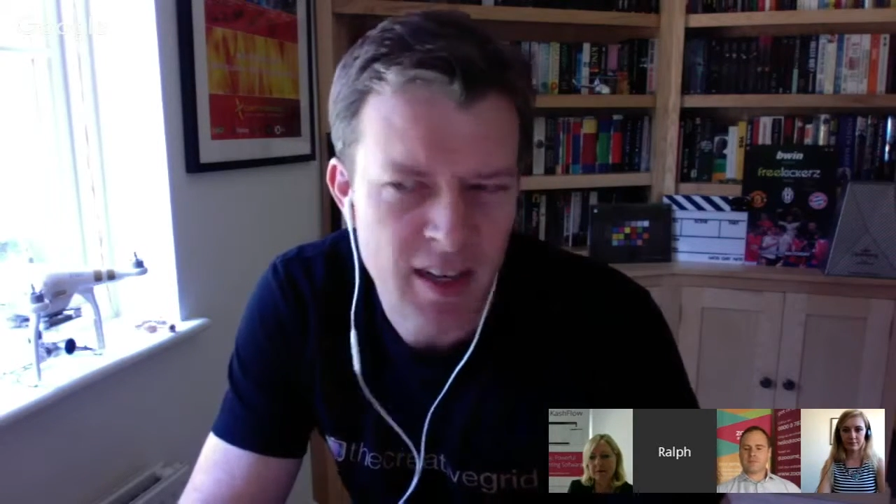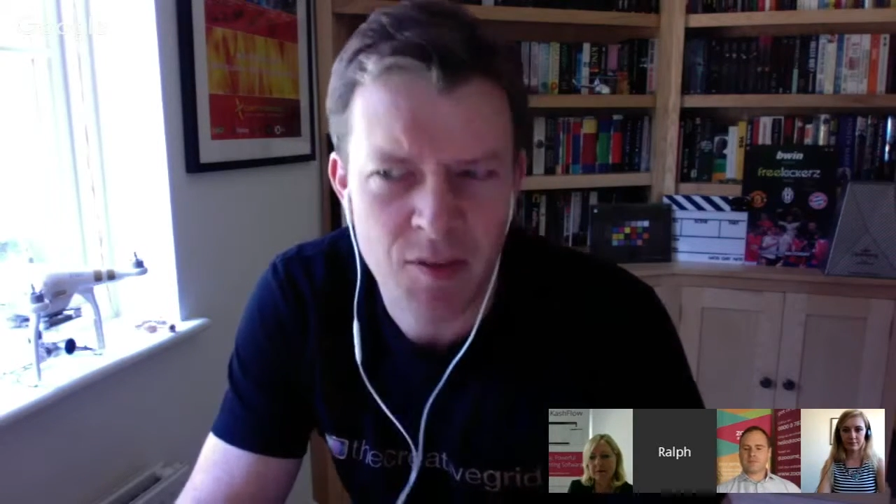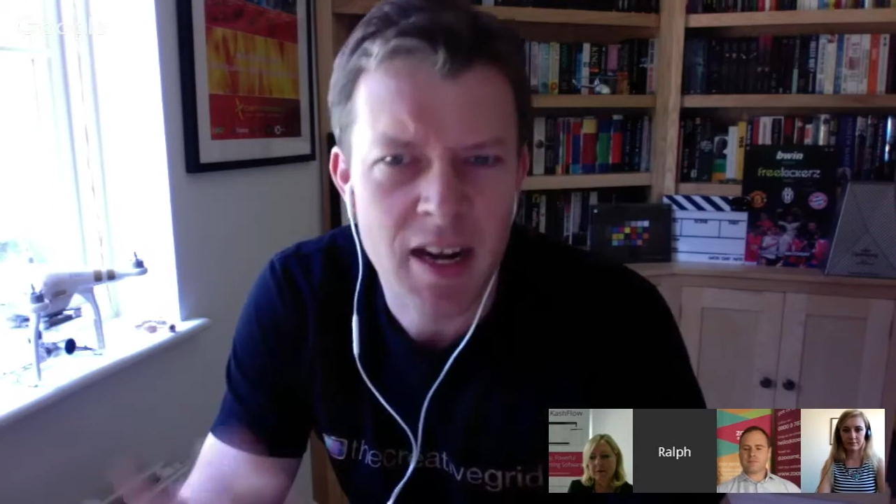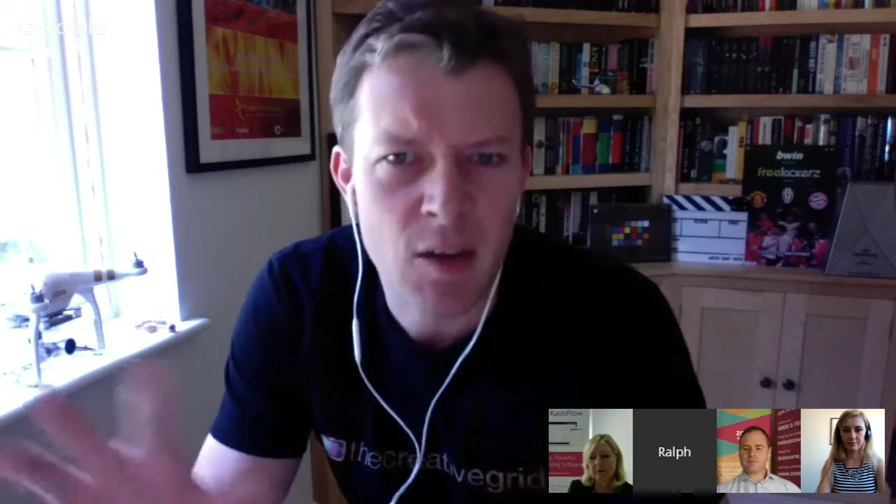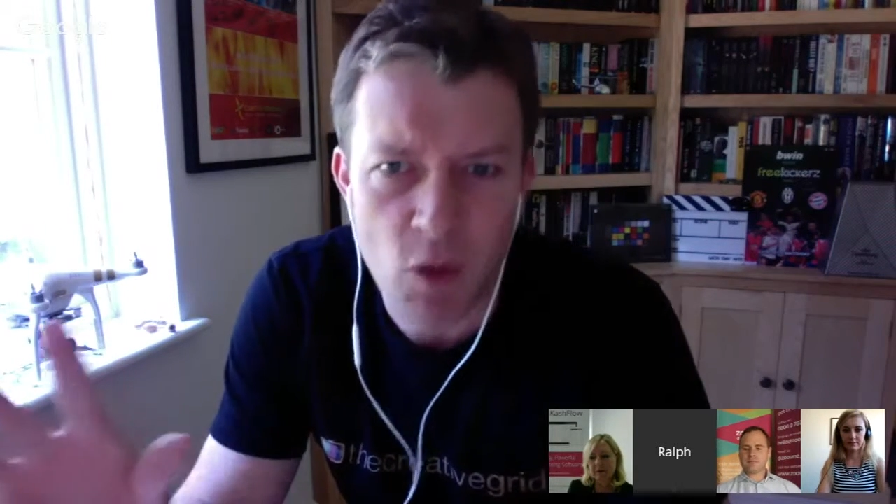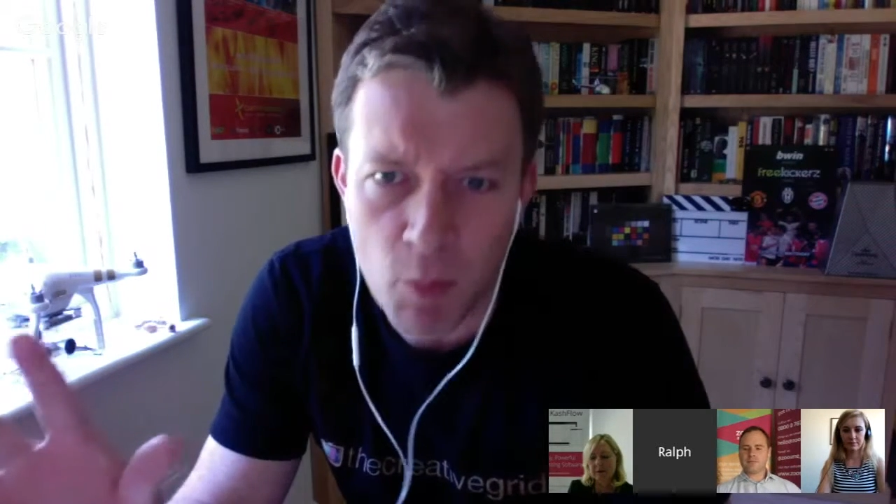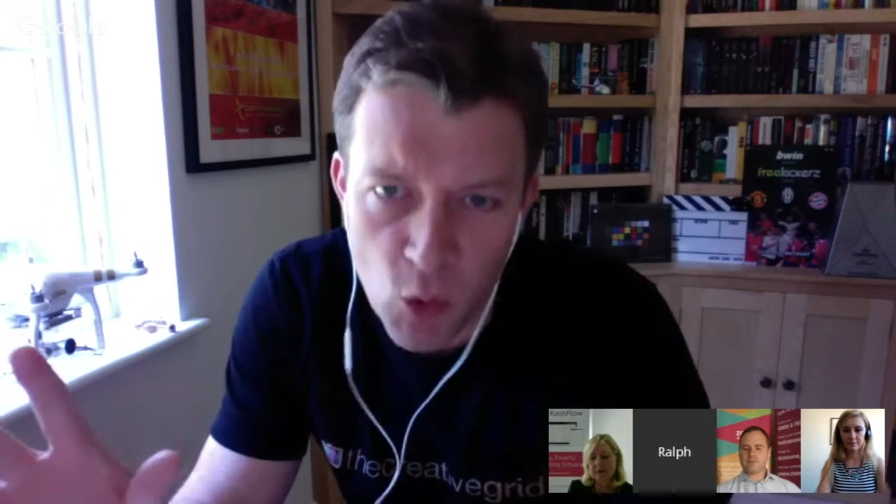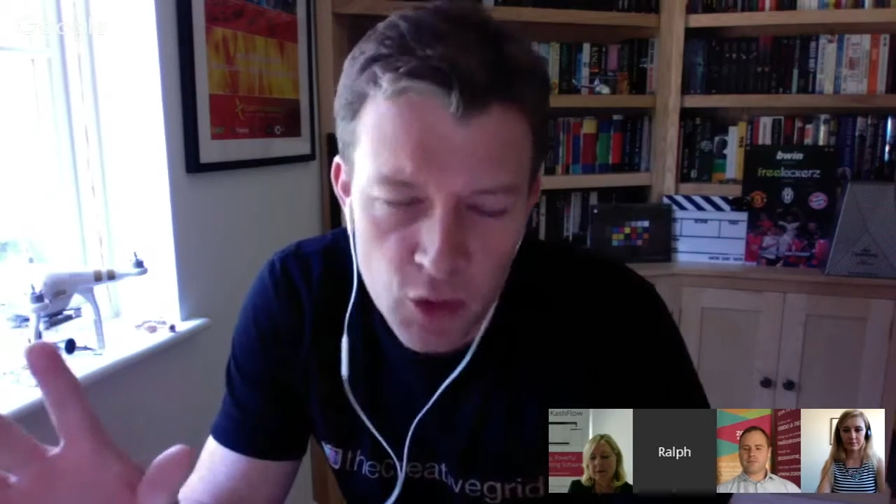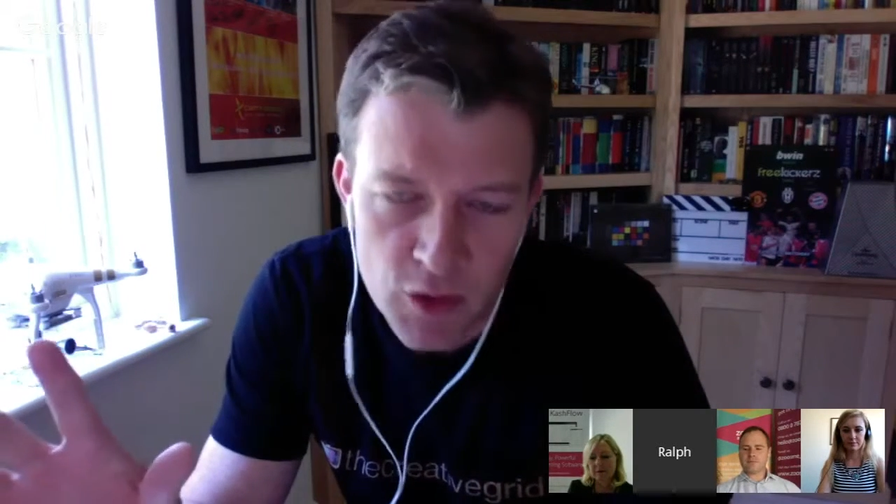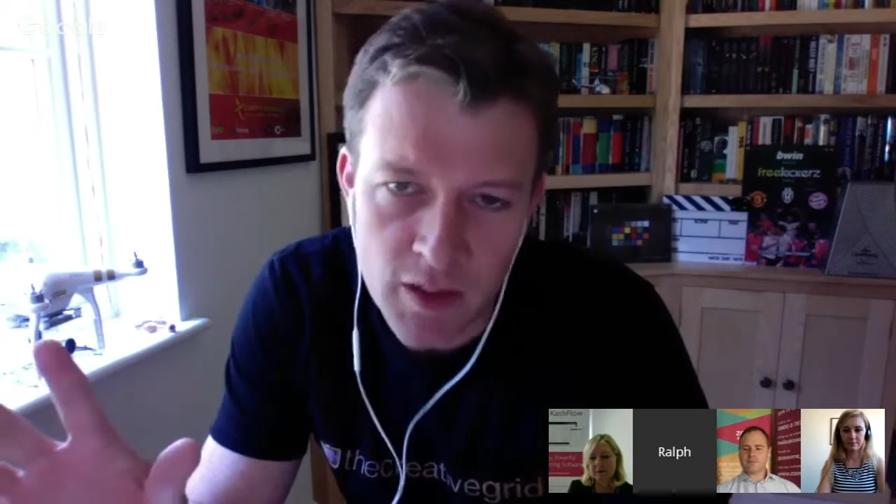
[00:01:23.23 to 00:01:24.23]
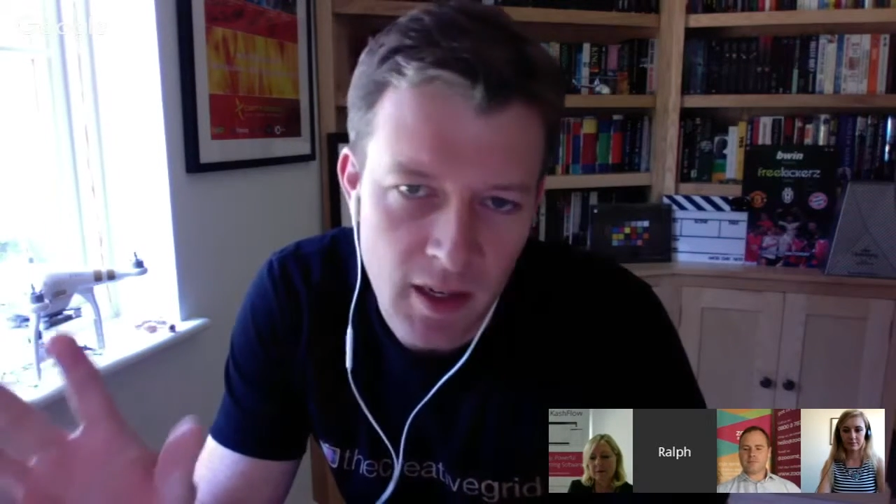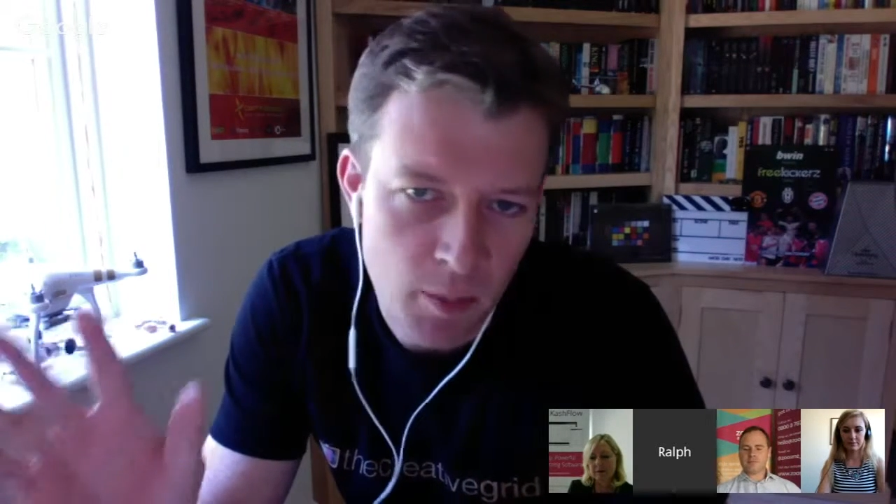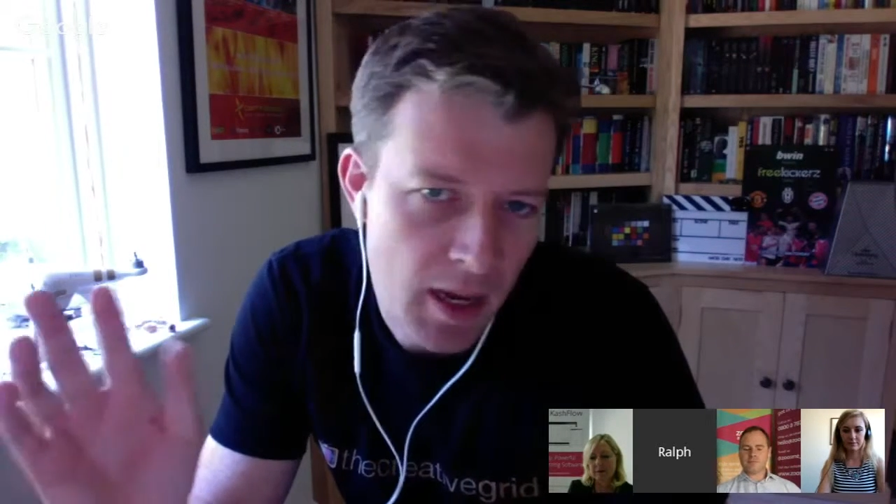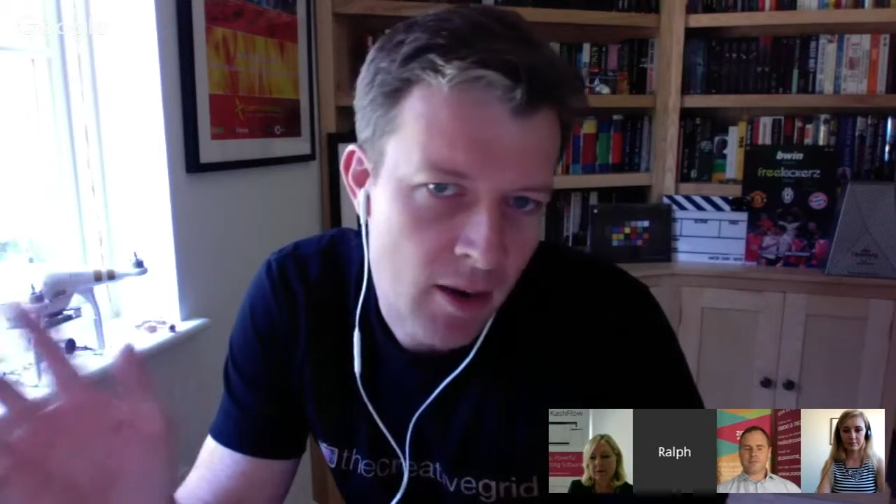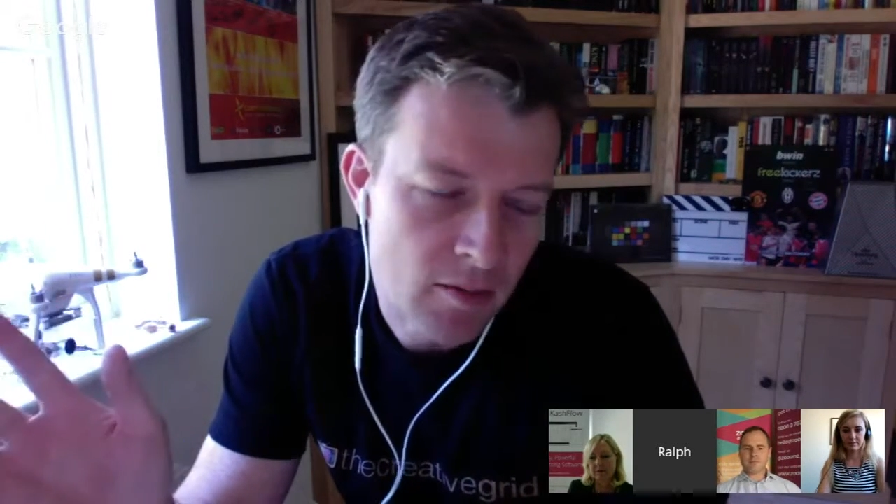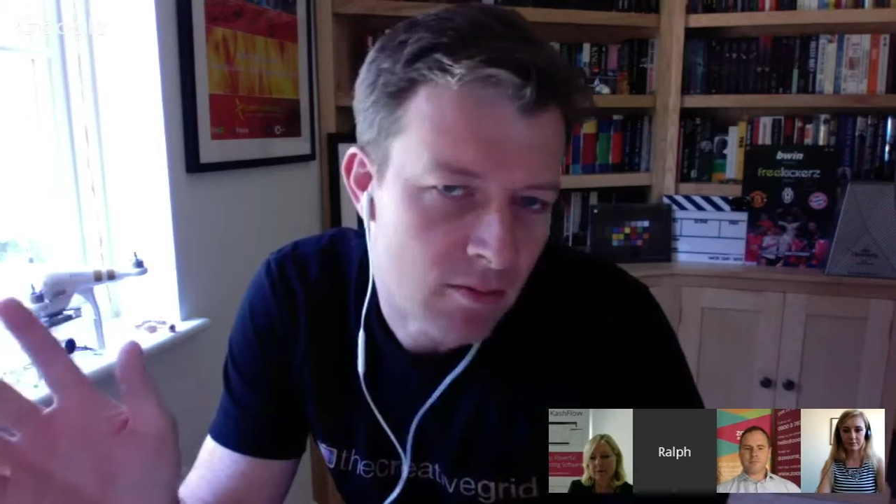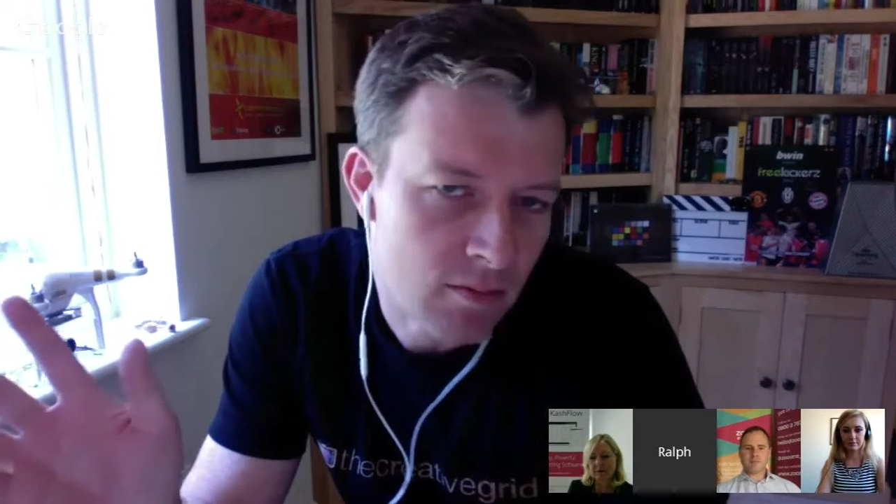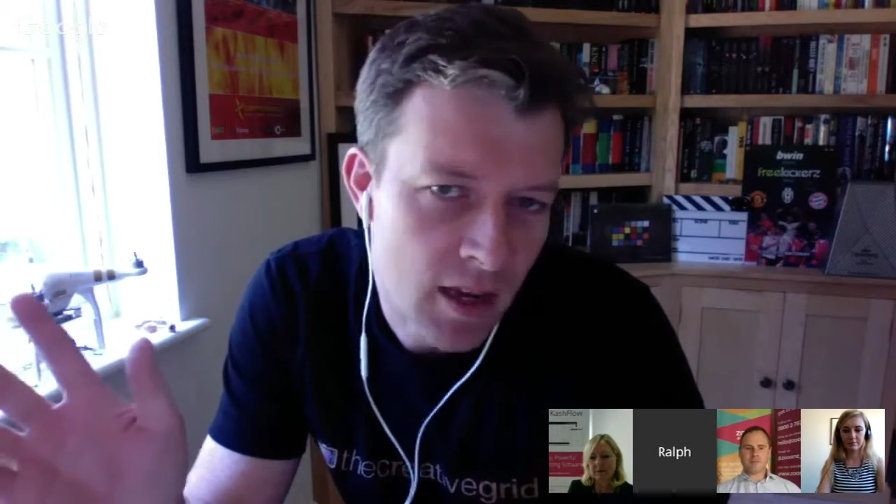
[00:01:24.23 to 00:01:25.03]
have any reporting about